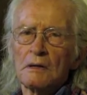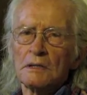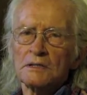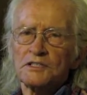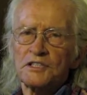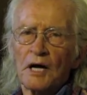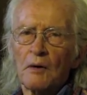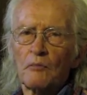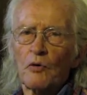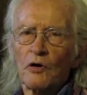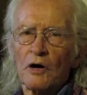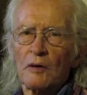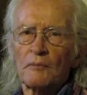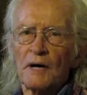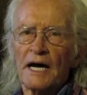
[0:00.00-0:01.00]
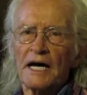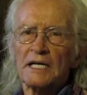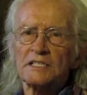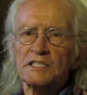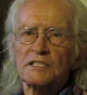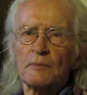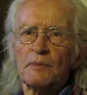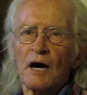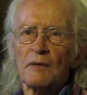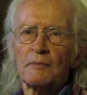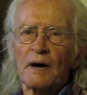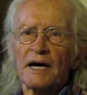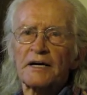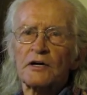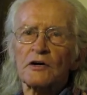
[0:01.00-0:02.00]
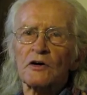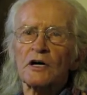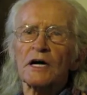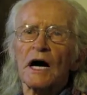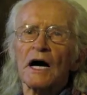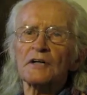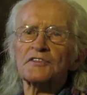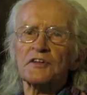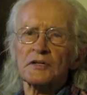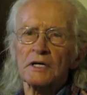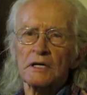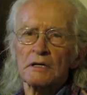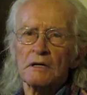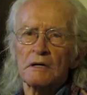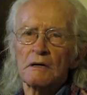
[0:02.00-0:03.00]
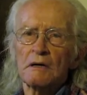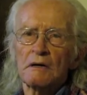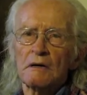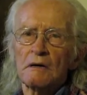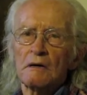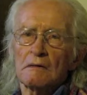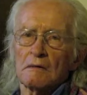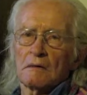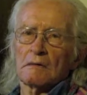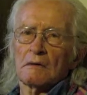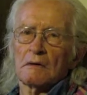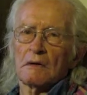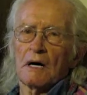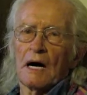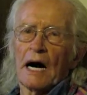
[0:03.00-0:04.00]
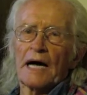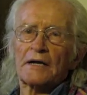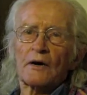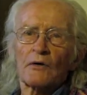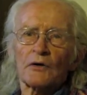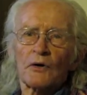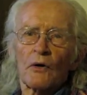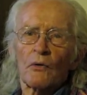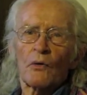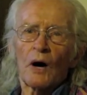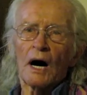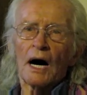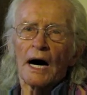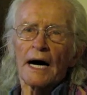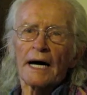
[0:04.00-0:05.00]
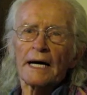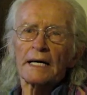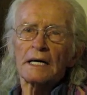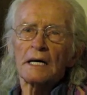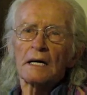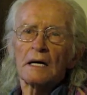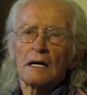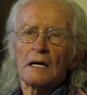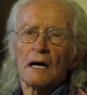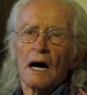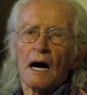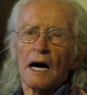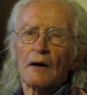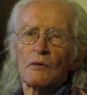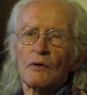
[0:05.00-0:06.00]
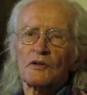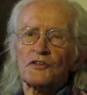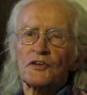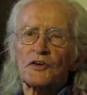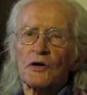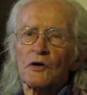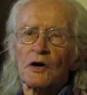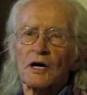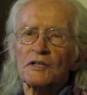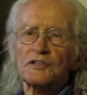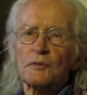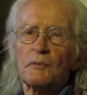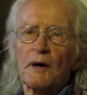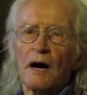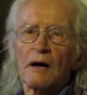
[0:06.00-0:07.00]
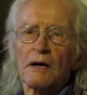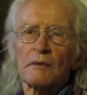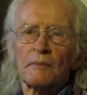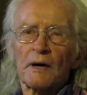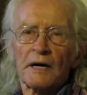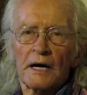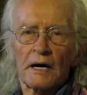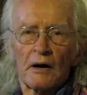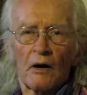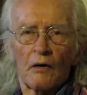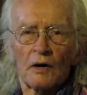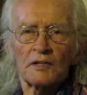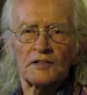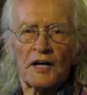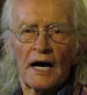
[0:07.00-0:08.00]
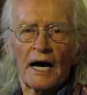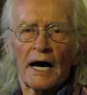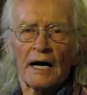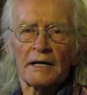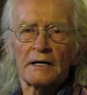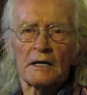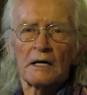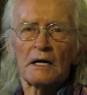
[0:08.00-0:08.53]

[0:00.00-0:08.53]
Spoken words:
Some were amazed about my curiosity. I don't know why. I was curious about it, but I always had